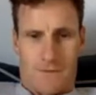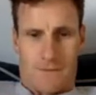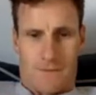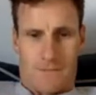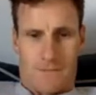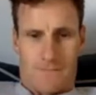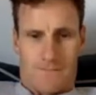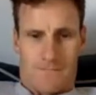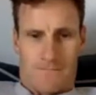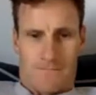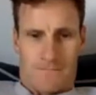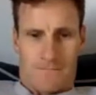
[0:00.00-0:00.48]

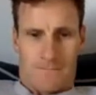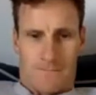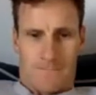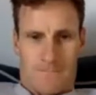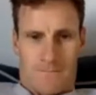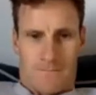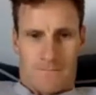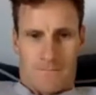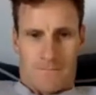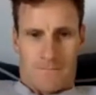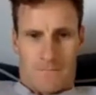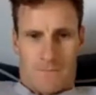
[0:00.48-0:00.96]

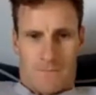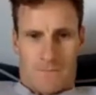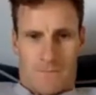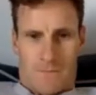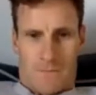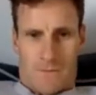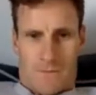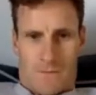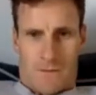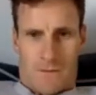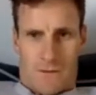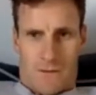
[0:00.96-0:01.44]

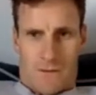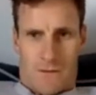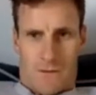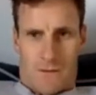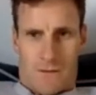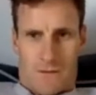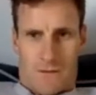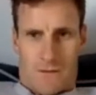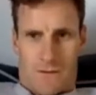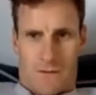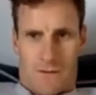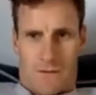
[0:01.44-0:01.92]

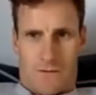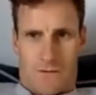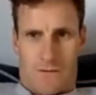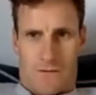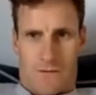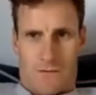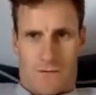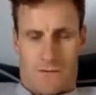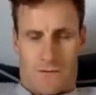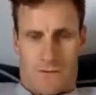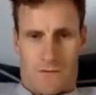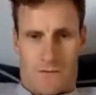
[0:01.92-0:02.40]

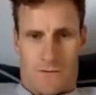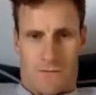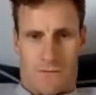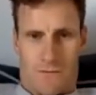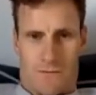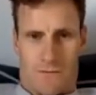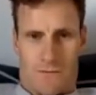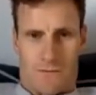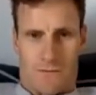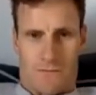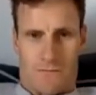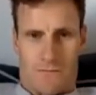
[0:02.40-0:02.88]

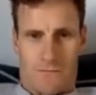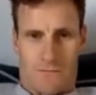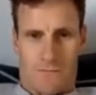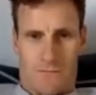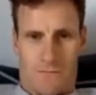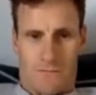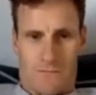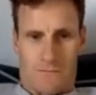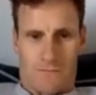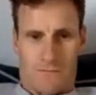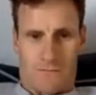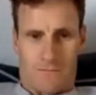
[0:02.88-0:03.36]

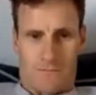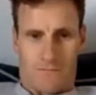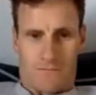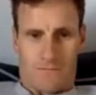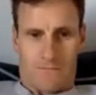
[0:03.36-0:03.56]
[no speech]